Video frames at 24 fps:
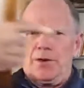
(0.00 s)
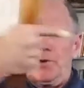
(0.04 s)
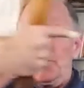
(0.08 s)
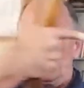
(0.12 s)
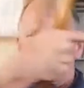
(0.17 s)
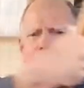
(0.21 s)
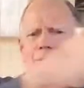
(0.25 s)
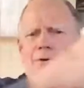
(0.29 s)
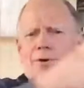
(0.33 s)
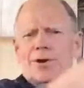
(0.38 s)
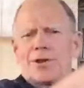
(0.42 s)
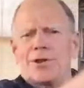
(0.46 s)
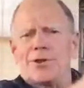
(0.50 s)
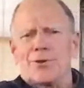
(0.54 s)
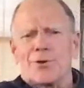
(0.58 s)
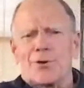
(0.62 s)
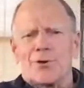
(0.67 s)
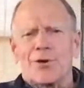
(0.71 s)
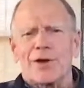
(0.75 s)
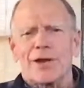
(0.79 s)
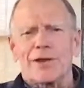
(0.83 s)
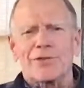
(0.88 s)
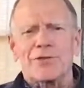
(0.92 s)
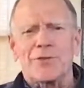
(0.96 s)

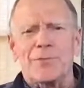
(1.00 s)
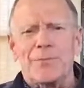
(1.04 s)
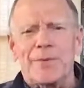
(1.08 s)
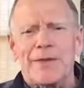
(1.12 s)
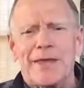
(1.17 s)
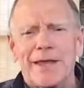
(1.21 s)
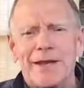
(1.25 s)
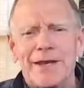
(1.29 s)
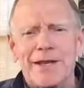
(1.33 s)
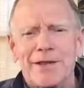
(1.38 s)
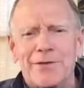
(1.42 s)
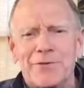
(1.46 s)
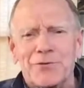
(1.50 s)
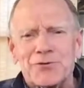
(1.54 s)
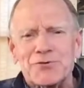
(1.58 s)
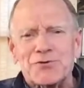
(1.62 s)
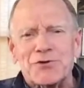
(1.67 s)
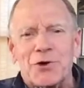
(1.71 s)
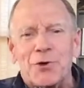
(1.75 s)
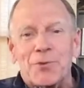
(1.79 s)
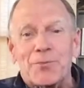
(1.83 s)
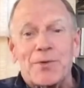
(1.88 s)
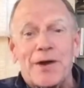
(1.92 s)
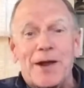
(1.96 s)
Earlier at the beginning of the
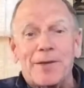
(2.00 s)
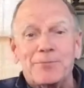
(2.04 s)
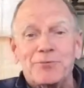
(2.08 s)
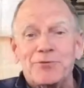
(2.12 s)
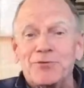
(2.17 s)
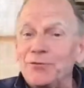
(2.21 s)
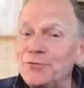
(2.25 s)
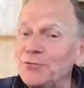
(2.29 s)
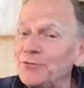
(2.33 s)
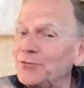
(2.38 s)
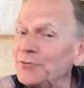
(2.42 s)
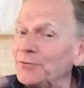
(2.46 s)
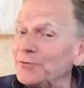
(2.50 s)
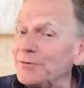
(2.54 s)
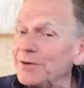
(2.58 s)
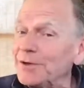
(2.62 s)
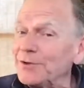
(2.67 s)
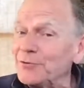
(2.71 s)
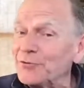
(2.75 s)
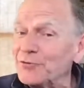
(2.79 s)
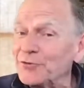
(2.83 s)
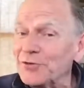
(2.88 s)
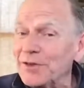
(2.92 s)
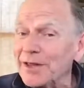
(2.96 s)
show, perhaps you tuned
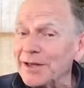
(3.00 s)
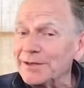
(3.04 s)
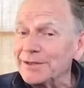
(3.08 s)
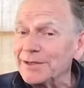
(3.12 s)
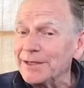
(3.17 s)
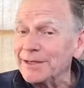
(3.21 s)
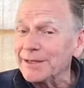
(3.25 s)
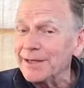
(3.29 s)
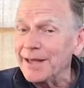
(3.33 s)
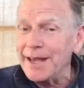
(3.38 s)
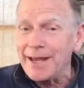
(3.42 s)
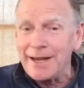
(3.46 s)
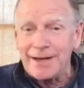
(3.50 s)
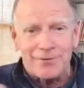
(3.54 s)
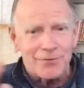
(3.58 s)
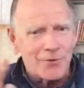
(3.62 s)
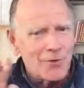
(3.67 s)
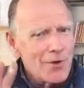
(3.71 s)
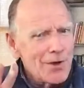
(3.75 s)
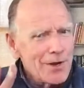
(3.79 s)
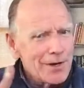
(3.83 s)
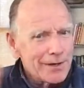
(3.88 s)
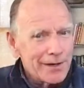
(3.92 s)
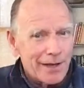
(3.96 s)
in slightly late.
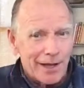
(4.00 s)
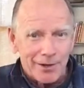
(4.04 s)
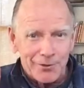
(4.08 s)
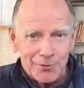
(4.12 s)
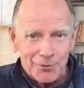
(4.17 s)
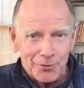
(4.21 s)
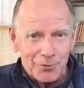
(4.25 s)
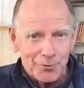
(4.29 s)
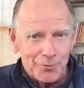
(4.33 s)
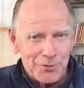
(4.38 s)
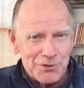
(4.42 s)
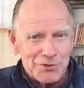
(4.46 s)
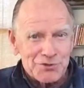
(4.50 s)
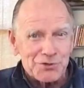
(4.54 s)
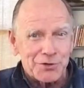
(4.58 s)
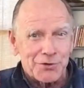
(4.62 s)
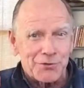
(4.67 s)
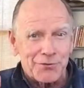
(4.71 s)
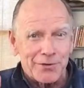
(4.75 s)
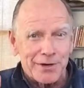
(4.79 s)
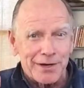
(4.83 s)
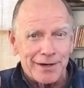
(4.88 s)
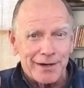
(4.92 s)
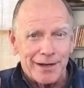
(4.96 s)
Not always a
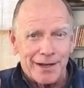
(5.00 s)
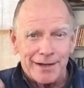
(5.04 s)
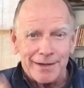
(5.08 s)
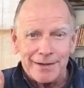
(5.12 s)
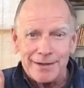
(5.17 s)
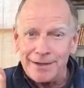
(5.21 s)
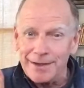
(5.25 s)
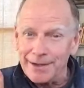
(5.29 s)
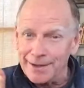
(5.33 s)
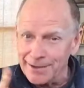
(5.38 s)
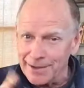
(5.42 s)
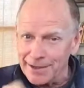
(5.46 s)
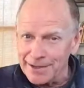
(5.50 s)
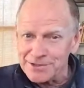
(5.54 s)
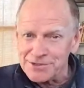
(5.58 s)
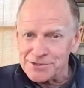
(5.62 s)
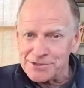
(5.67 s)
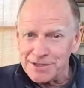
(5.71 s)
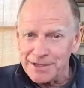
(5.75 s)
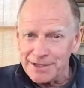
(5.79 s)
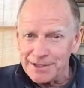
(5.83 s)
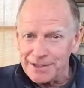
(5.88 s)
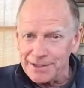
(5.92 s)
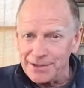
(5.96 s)
great idea. Nice
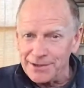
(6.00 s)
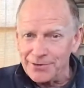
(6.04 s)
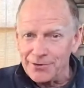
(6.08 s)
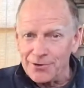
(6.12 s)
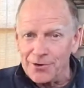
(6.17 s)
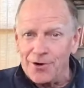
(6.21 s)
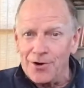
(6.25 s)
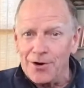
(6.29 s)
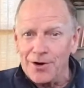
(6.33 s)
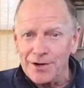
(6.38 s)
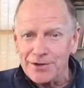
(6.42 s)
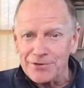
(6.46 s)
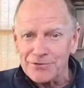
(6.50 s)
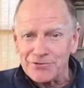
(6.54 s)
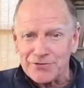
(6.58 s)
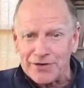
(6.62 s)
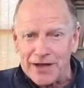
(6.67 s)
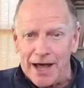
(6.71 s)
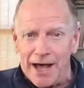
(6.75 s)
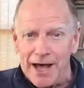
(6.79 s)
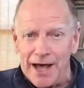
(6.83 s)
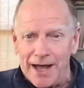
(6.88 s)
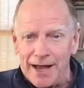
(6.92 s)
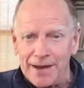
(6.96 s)
to get here on
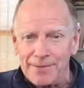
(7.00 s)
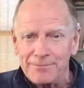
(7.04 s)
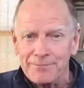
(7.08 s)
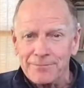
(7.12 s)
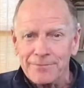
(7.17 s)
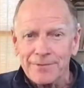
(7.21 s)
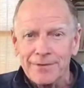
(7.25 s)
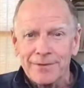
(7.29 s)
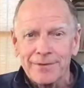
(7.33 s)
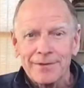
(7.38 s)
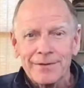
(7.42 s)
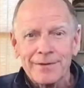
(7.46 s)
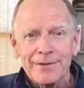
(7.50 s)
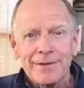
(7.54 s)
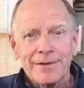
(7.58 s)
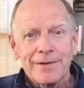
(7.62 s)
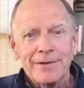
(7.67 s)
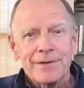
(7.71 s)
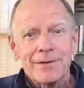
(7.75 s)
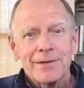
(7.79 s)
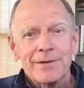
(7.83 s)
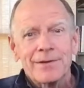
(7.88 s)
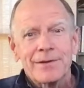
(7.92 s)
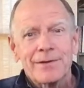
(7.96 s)
time.
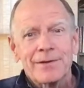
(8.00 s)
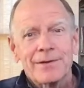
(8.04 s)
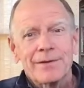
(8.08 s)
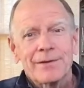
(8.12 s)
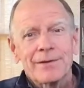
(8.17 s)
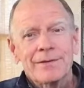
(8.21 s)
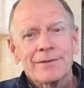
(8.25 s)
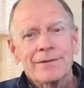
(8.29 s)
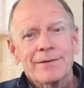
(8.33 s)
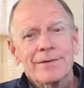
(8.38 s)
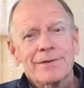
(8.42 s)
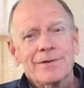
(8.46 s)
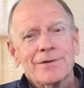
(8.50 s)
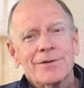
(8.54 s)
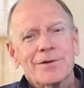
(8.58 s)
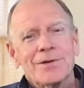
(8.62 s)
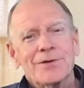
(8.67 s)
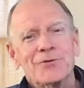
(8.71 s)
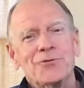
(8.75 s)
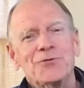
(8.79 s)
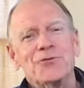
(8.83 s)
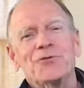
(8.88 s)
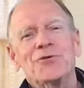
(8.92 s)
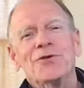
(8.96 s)

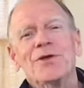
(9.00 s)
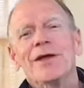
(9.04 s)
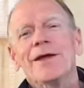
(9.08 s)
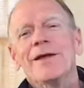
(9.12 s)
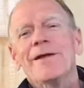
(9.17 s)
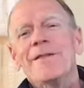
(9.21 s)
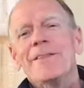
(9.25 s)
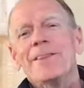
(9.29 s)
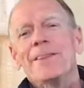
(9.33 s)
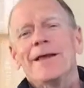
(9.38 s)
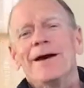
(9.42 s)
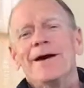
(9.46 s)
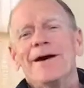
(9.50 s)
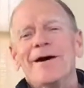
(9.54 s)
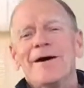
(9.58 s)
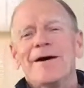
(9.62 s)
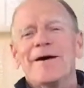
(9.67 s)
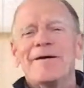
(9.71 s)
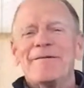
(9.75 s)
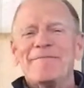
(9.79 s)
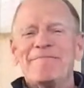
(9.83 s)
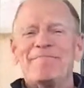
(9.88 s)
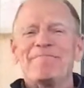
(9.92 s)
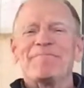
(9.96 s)
Because,
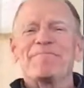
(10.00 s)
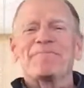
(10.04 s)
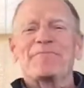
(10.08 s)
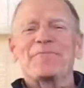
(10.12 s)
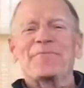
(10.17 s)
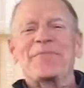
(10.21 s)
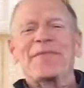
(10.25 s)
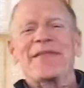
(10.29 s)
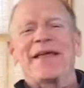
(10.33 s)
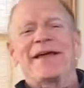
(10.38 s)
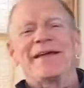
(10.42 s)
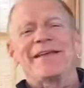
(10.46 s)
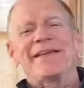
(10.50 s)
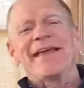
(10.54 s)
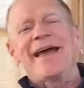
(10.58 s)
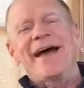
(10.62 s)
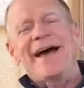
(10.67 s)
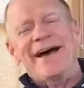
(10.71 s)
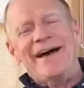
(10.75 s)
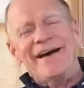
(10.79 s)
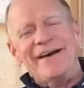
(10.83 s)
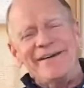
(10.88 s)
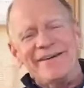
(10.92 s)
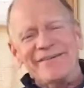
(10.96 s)
yeah,
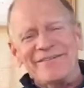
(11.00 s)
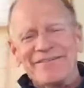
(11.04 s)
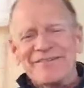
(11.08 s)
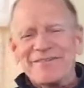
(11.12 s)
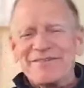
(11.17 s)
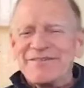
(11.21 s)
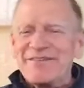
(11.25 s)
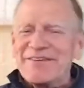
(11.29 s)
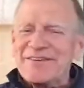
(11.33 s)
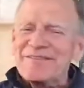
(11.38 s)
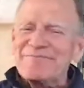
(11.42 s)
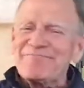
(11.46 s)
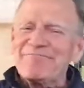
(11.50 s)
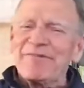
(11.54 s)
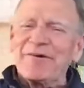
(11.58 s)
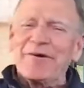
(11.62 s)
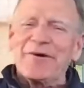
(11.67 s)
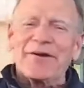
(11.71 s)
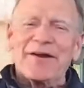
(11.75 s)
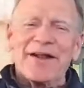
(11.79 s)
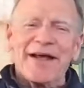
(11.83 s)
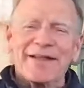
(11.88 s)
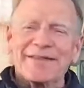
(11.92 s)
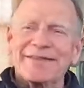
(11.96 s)
we just
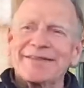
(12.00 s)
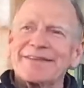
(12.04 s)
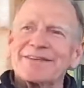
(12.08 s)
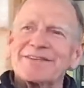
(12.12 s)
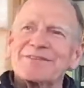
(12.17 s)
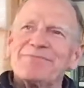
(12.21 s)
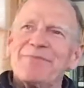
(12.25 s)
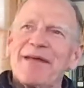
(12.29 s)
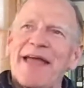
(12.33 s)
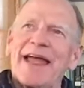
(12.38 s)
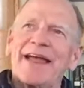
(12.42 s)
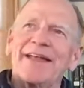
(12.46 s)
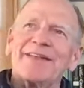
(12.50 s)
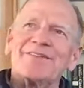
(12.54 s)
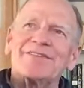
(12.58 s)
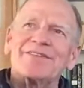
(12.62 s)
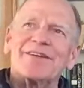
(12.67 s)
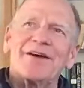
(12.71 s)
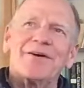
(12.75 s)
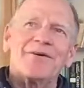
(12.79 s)
brought out this banjo.